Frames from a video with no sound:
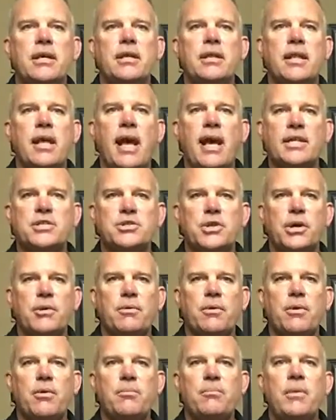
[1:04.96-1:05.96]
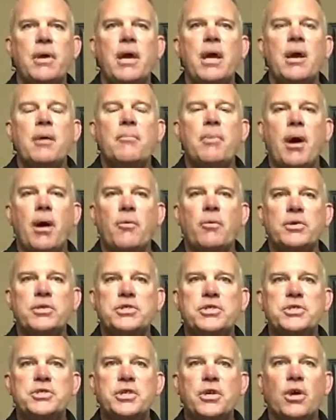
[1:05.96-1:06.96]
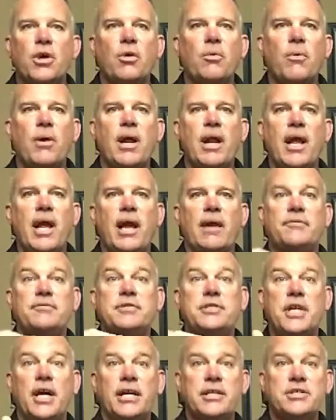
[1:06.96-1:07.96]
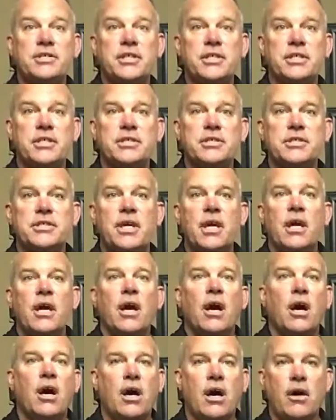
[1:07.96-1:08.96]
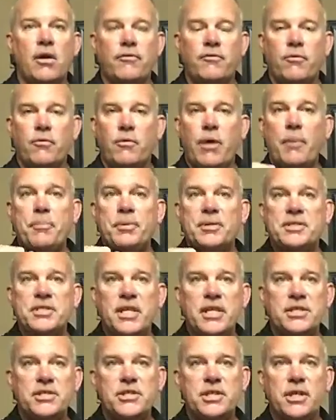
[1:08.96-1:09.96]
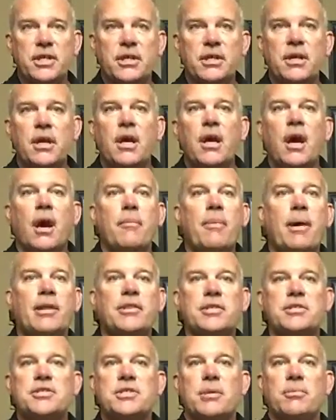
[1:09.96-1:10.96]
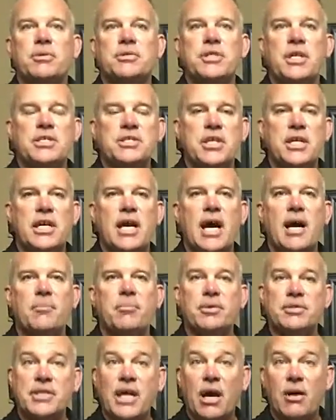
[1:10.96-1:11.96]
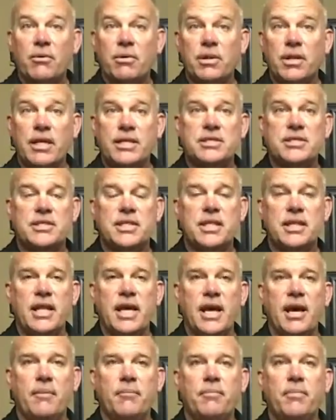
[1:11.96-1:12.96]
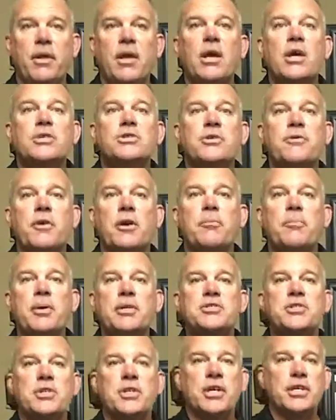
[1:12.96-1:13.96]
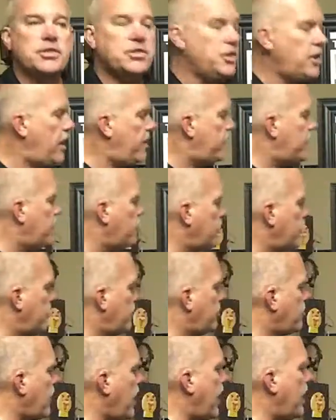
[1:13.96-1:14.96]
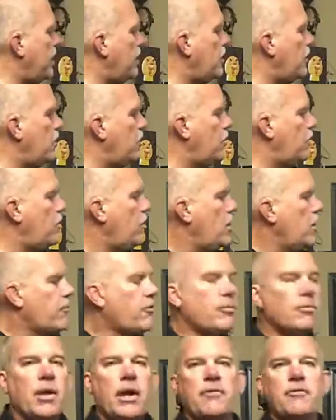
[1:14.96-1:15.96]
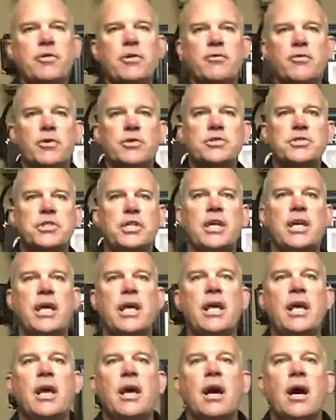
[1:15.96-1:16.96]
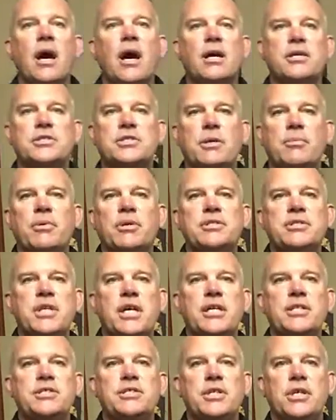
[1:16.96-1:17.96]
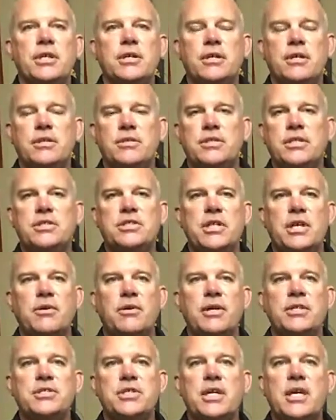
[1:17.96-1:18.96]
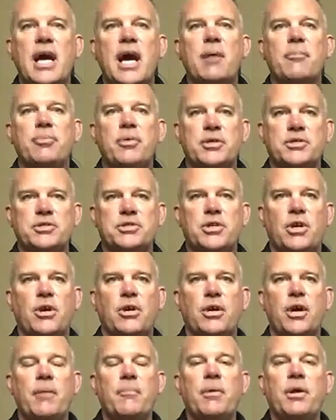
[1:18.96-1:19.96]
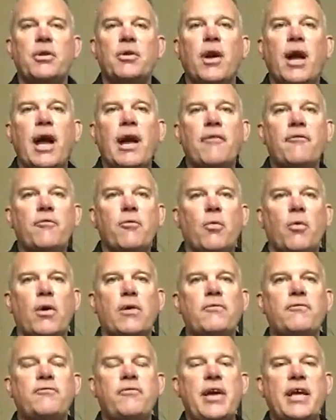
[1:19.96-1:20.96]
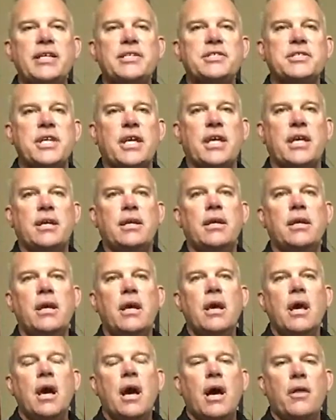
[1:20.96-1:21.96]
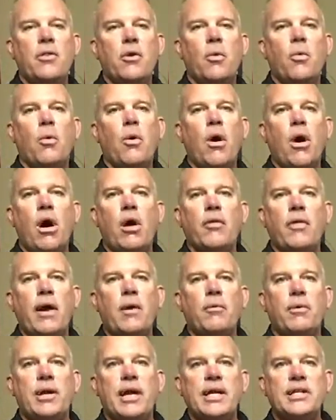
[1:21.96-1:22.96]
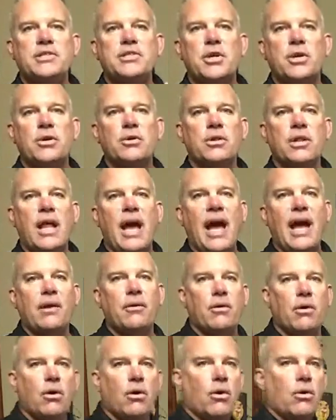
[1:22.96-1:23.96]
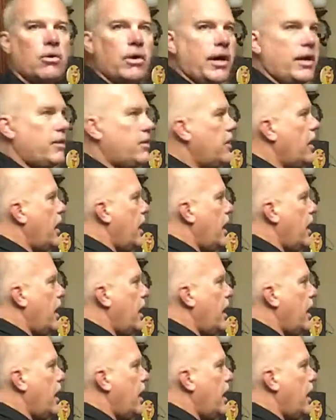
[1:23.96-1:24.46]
in the x-ray room, but we still want to have touches of repetition about the subluxation complex, how it relates to them. So if you can picture this, you'll have the brand new from Life University subluxation degeneration complex chart up, and you'll have one facing the wall that when they turn lateral like